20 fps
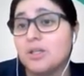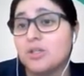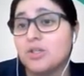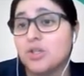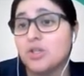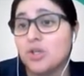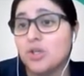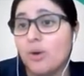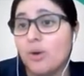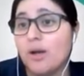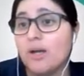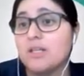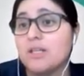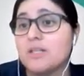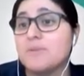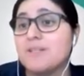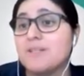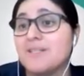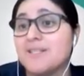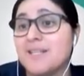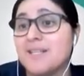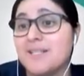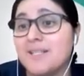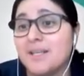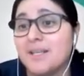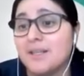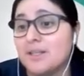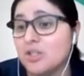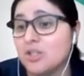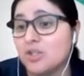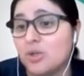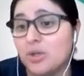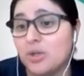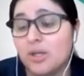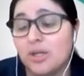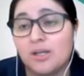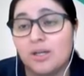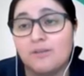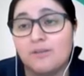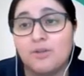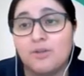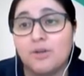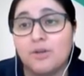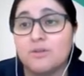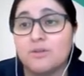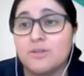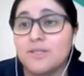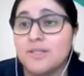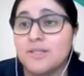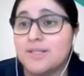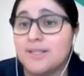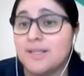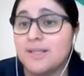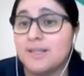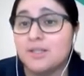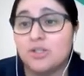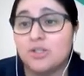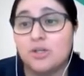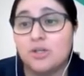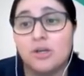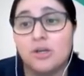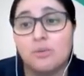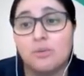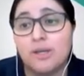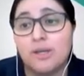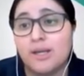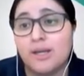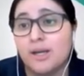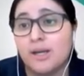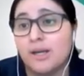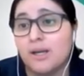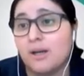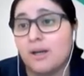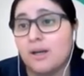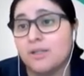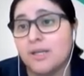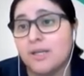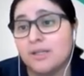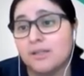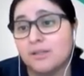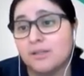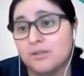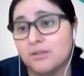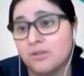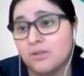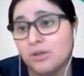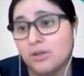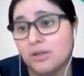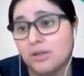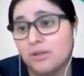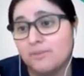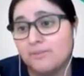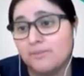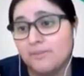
to us, but CC the student. If you don't CC the student, we cannot contact the student.